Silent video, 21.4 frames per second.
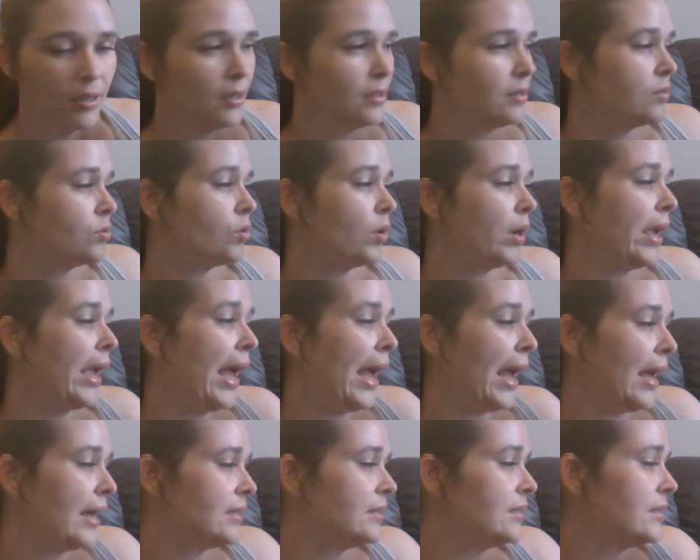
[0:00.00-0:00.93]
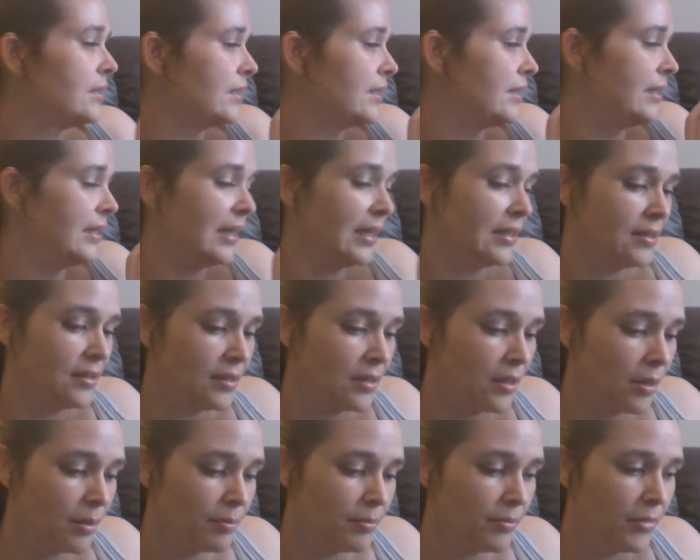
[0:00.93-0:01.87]
So I had to get
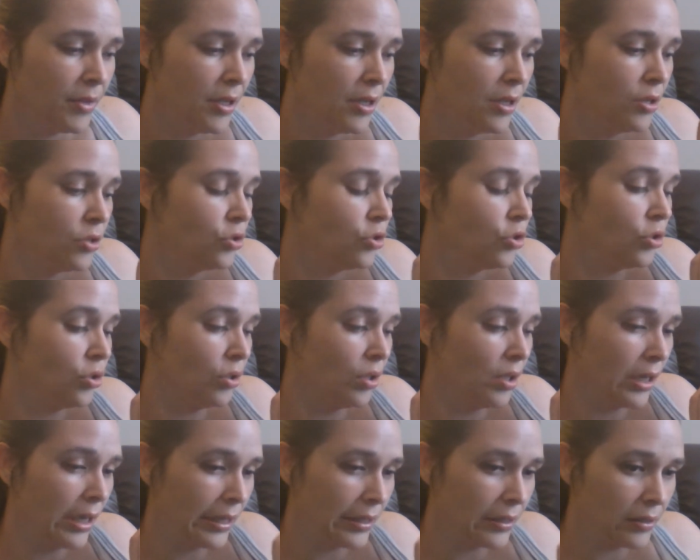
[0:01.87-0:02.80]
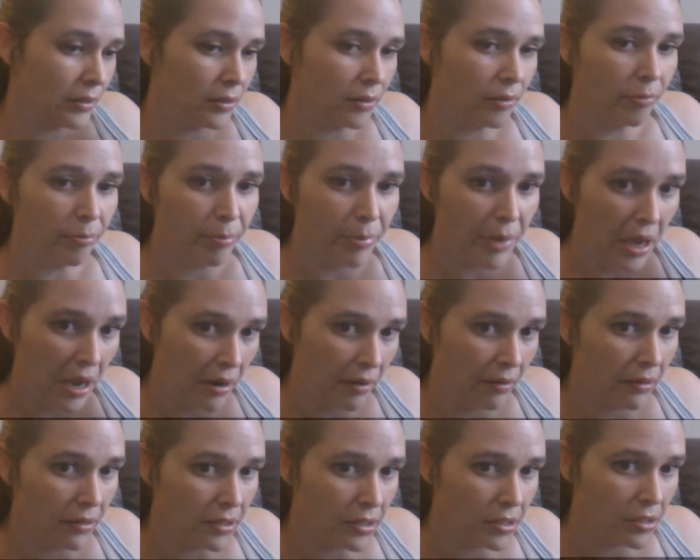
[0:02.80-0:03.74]
some so that I could
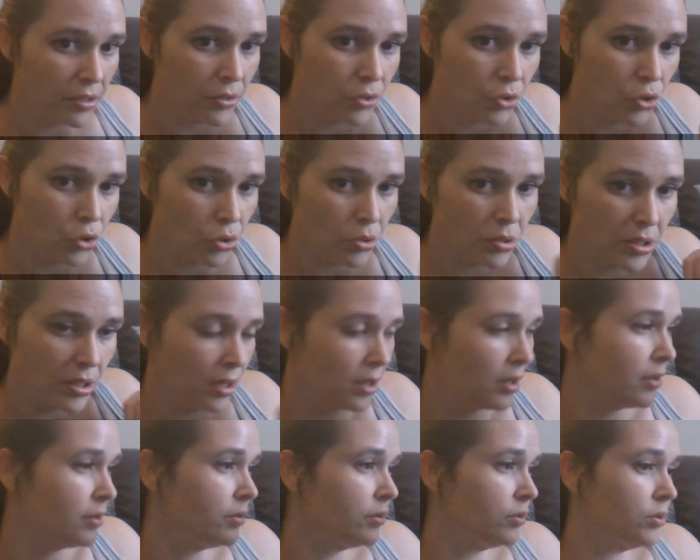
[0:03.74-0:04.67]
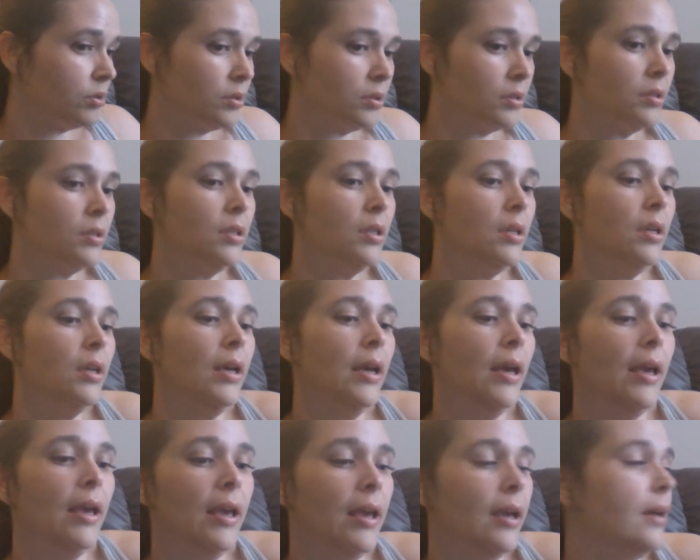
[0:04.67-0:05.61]
compare it to the others.
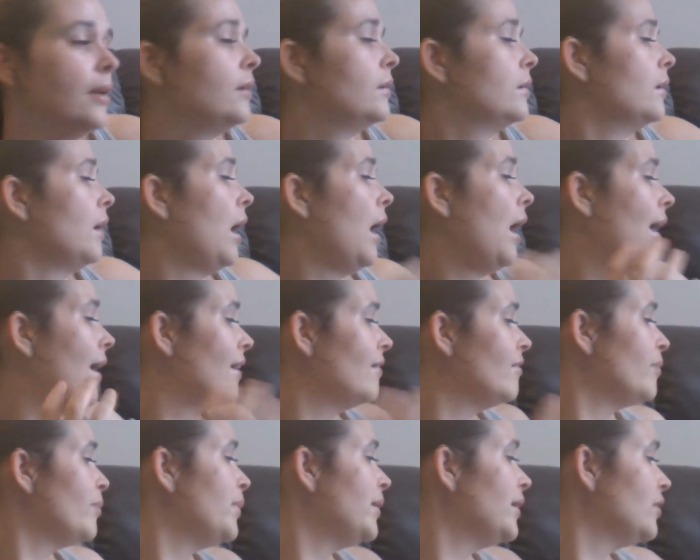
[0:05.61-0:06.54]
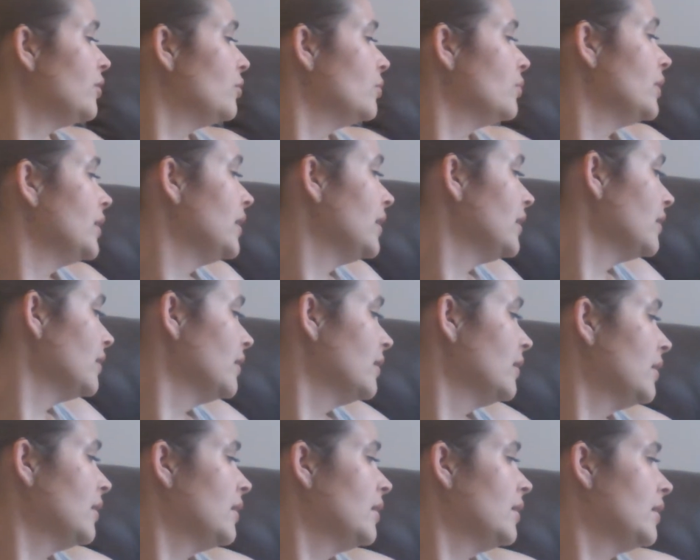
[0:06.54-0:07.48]
And I've been doing,
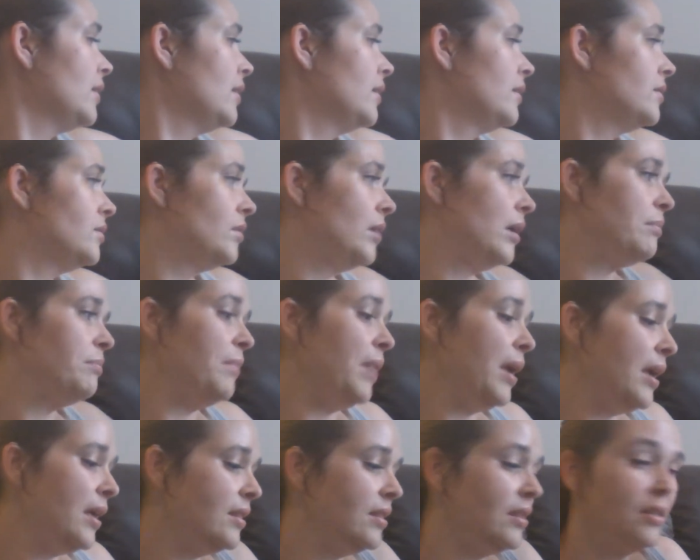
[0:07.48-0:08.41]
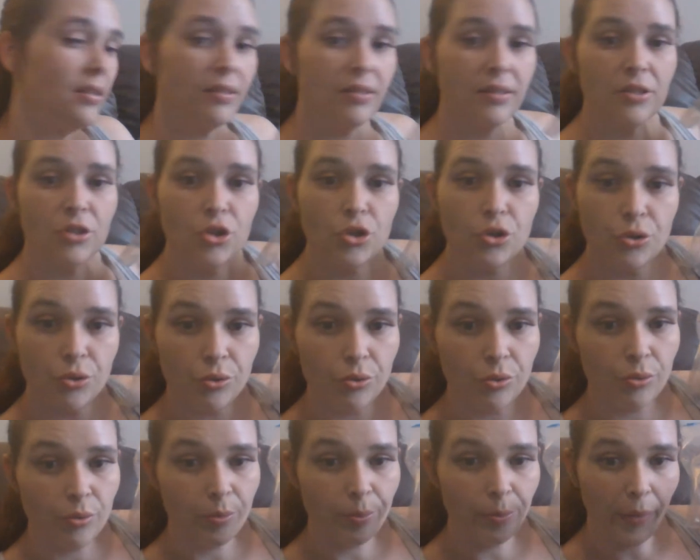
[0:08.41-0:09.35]
so I made this
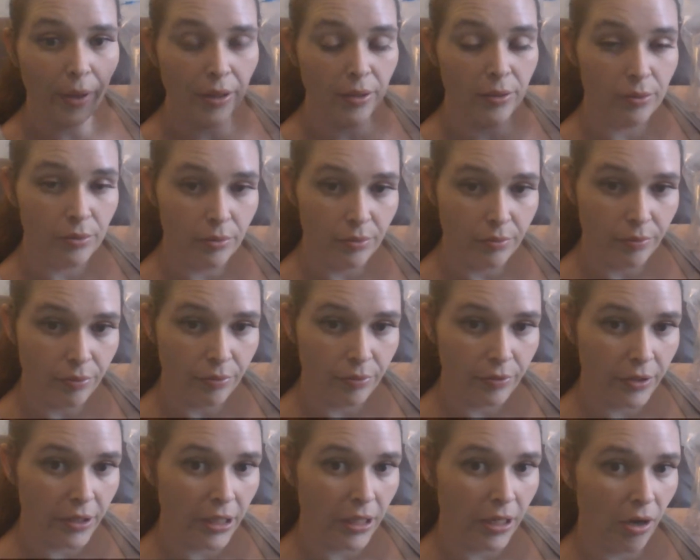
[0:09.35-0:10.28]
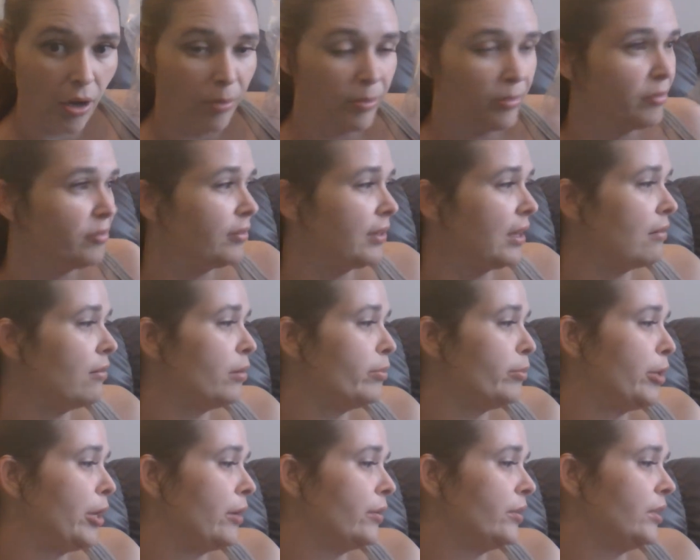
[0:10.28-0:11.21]
into my gluten-free almond flour
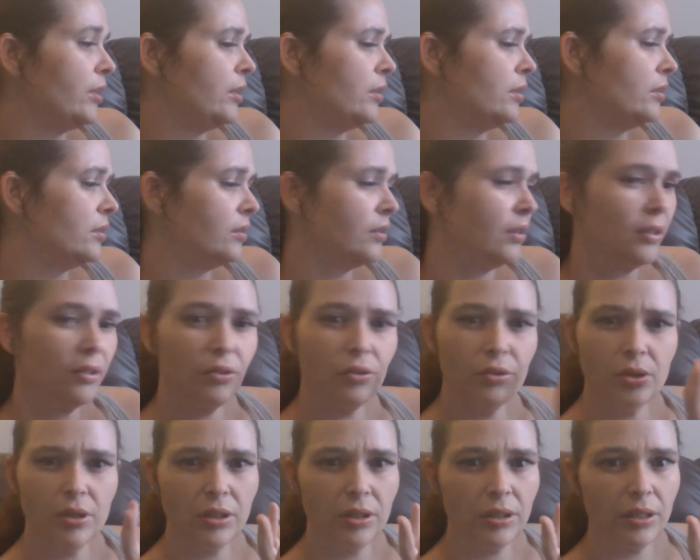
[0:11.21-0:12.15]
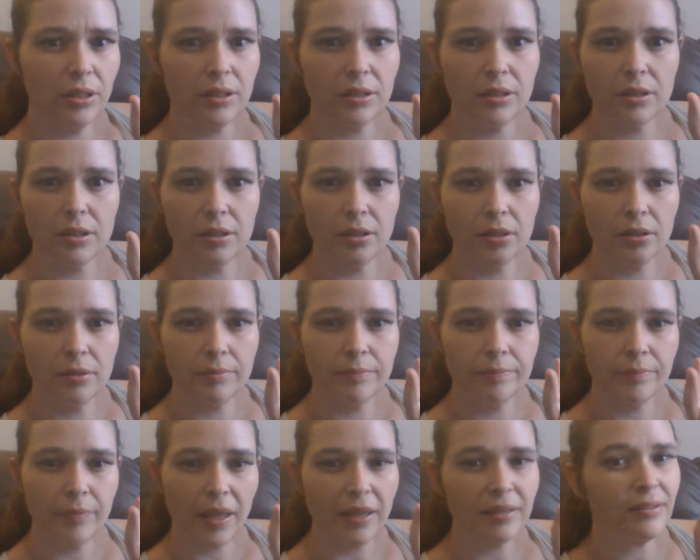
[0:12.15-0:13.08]
brownie. Like, you can get
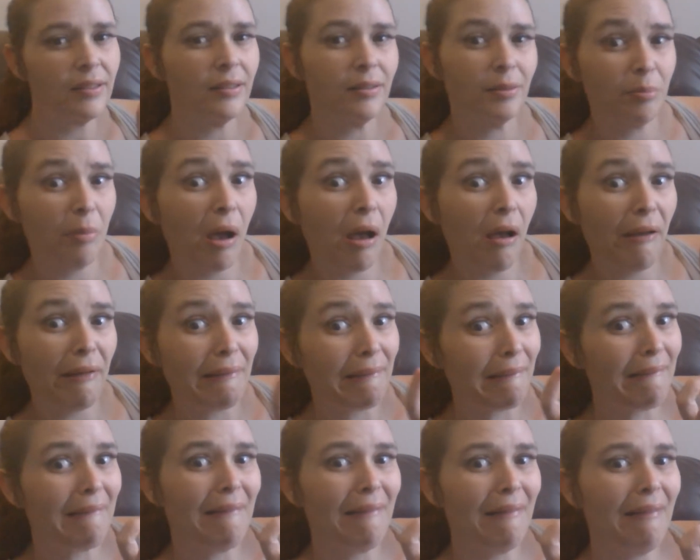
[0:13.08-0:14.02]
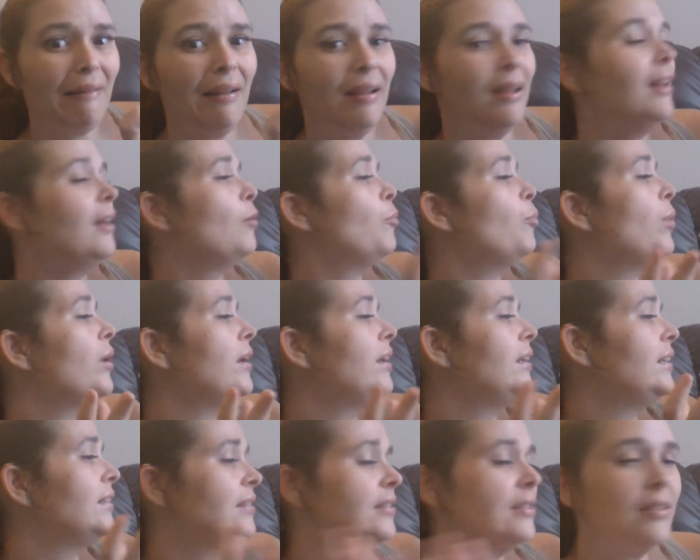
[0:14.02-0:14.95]
I say it's mine, but
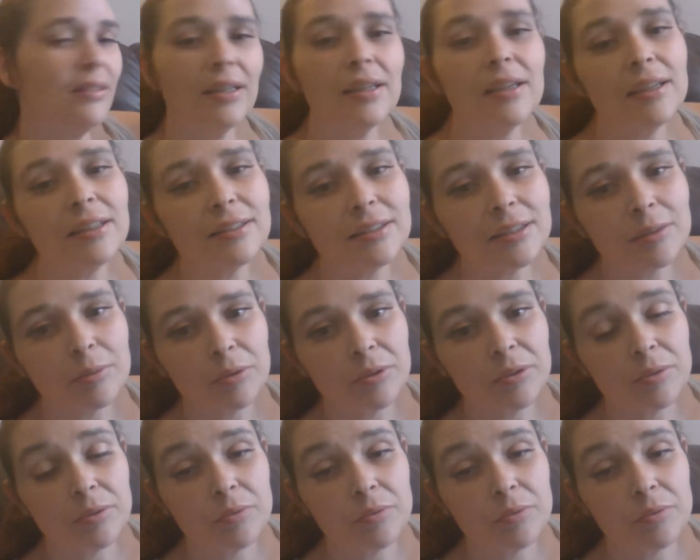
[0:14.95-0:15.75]
it's a